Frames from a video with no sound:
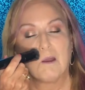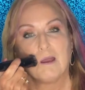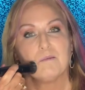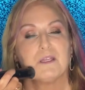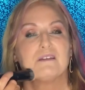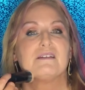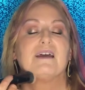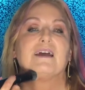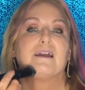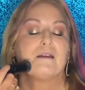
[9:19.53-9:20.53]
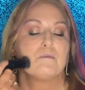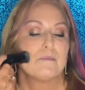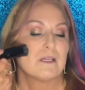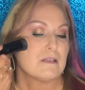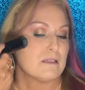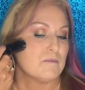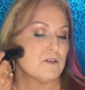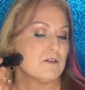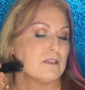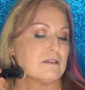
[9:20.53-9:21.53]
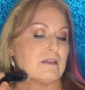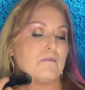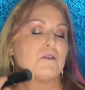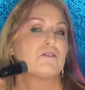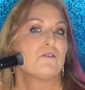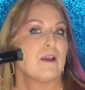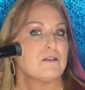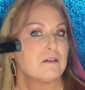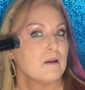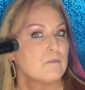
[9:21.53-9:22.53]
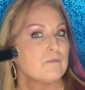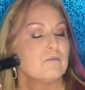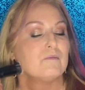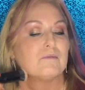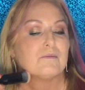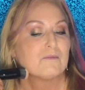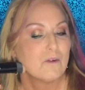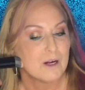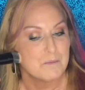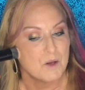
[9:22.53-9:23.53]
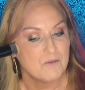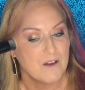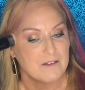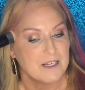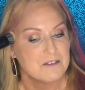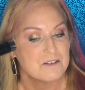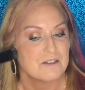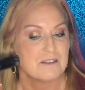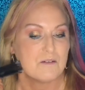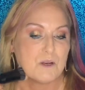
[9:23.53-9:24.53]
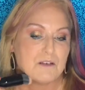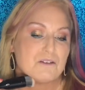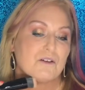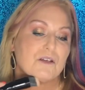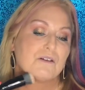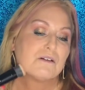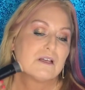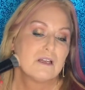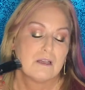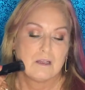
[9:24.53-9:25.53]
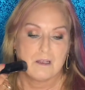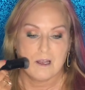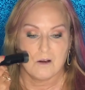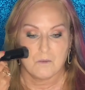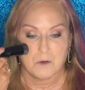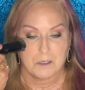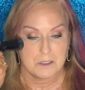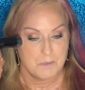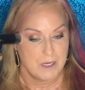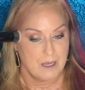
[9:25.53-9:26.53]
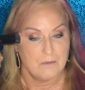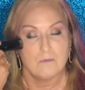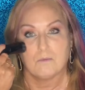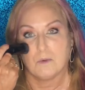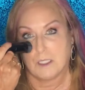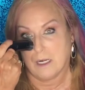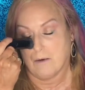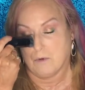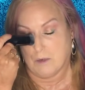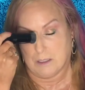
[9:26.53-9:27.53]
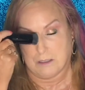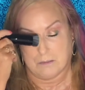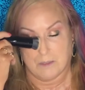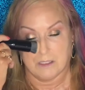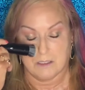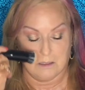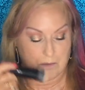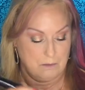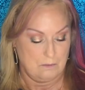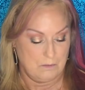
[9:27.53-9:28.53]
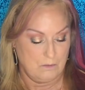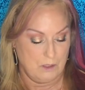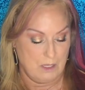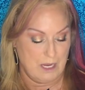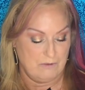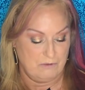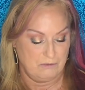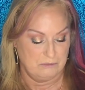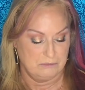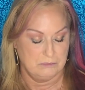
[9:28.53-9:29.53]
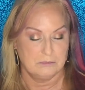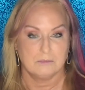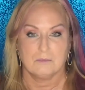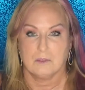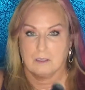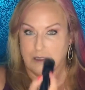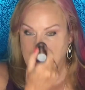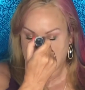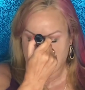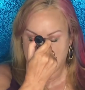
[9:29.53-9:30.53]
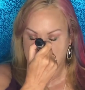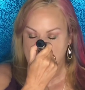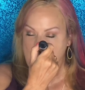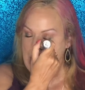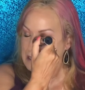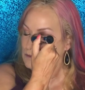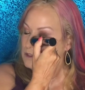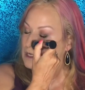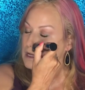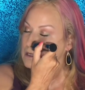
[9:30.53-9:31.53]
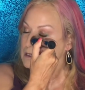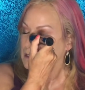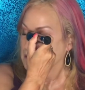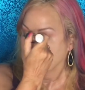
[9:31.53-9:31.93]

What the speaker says: I mean, today, because I'm doing this demonstration, I'm wearing both foundations because I want to show you how it works, but I would never wear this much in real life. If you do, I don't judge.